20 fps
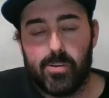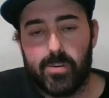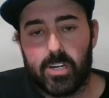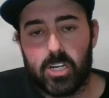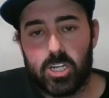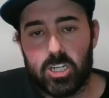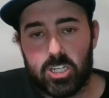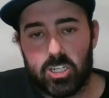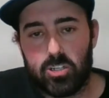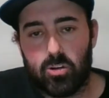
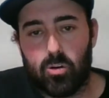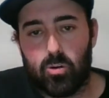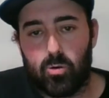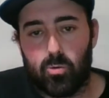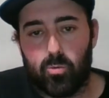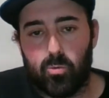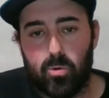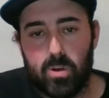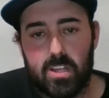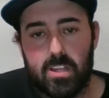doing a
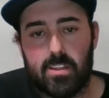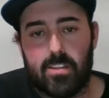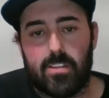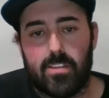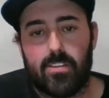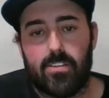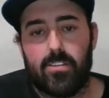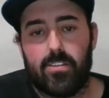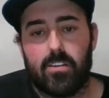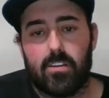show
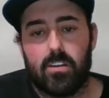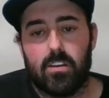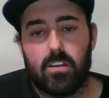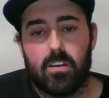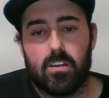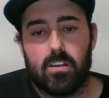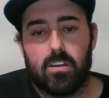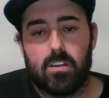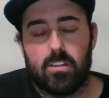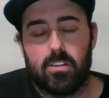with
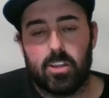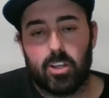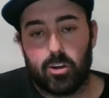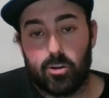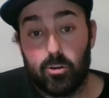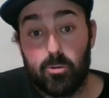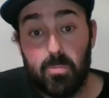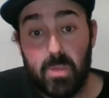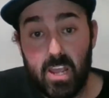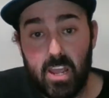the
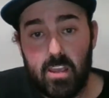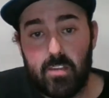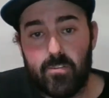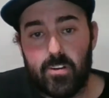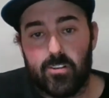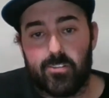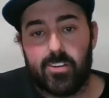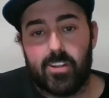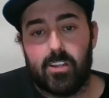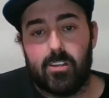crude
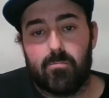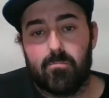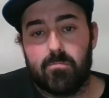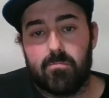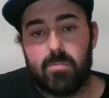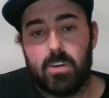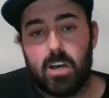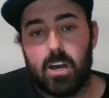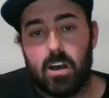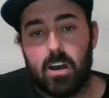behavior team.
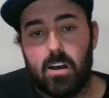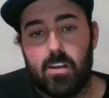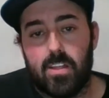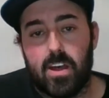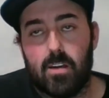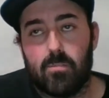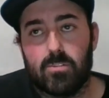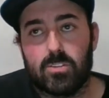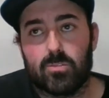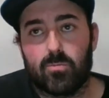
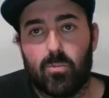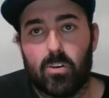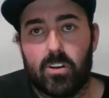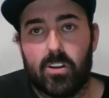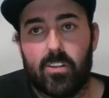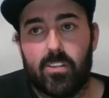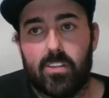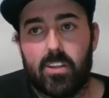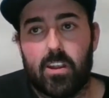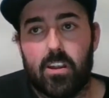That was
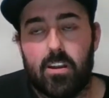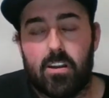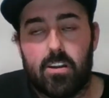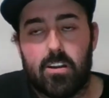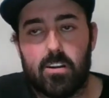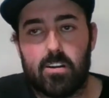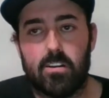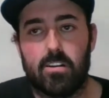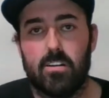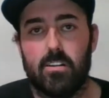one of
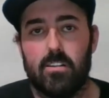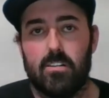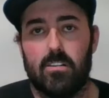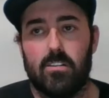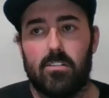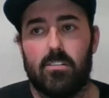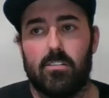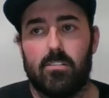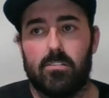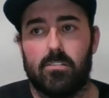their
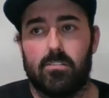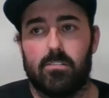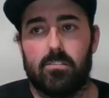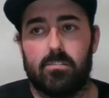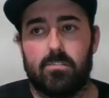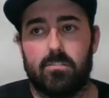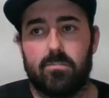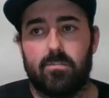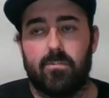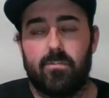
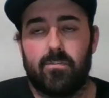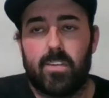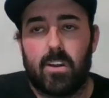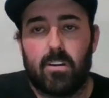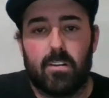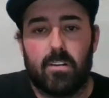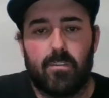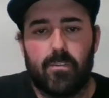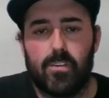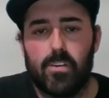
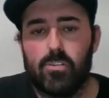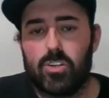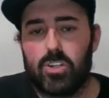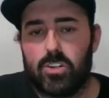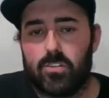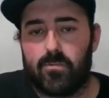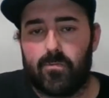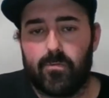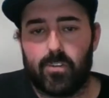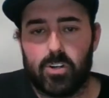very few
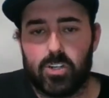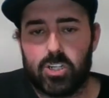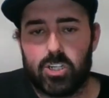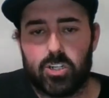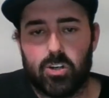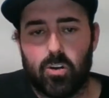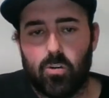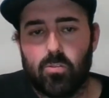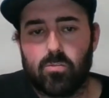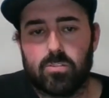
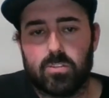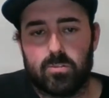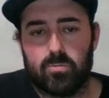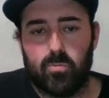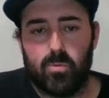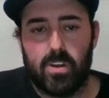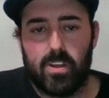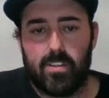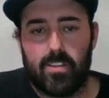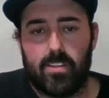first
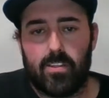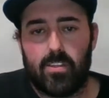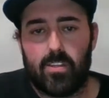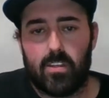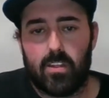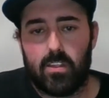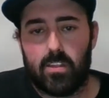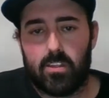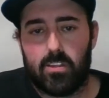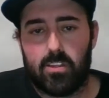shows with
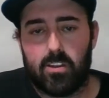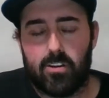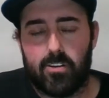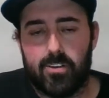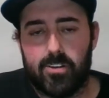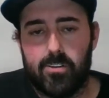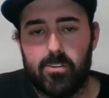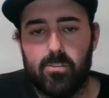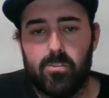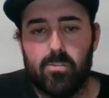
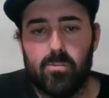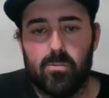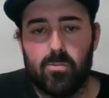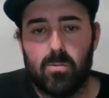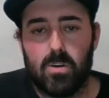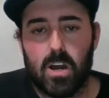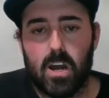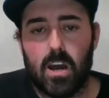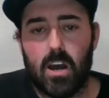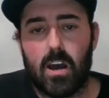their
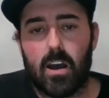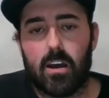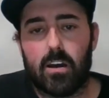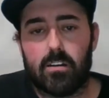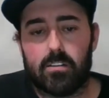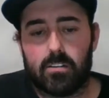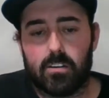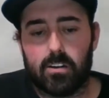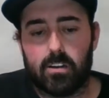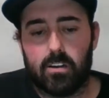new
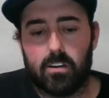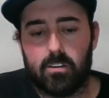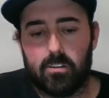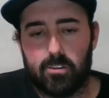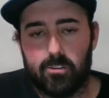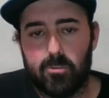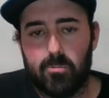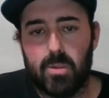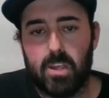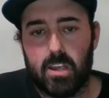
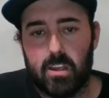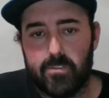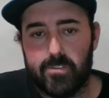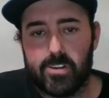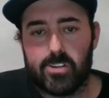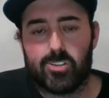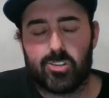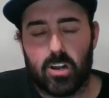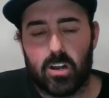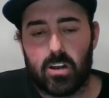crude
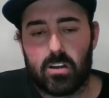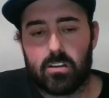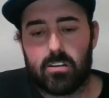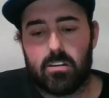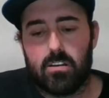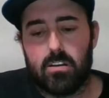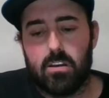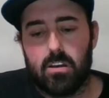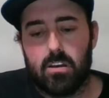behavior truck.